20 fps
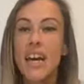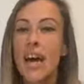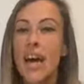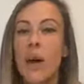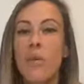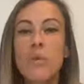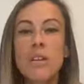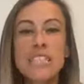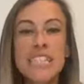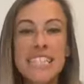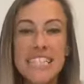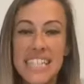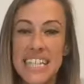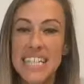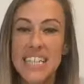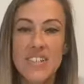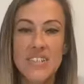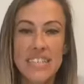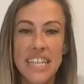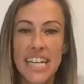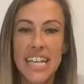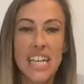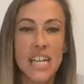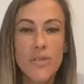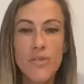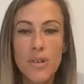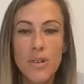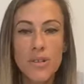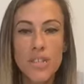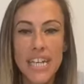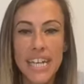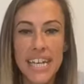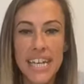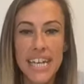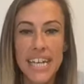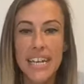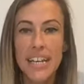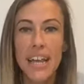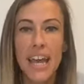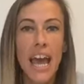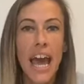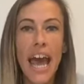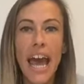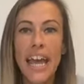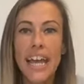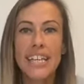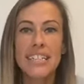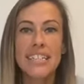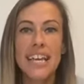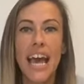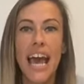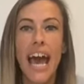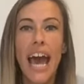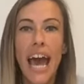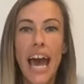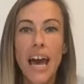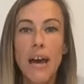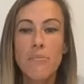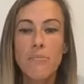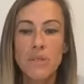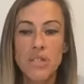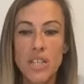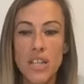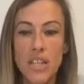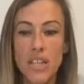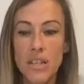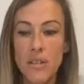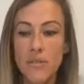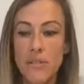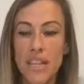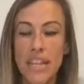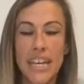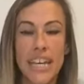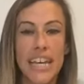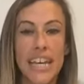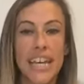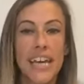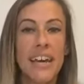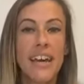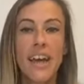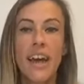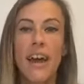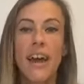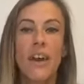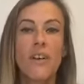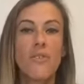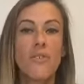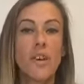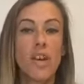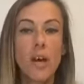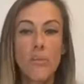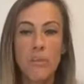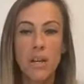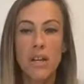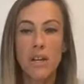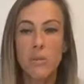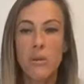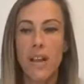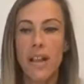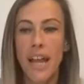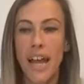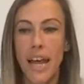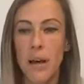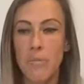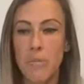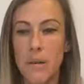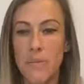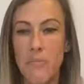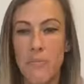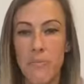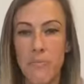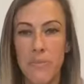And once it's in your daily routine, it's absolutely phenomenal what will happen.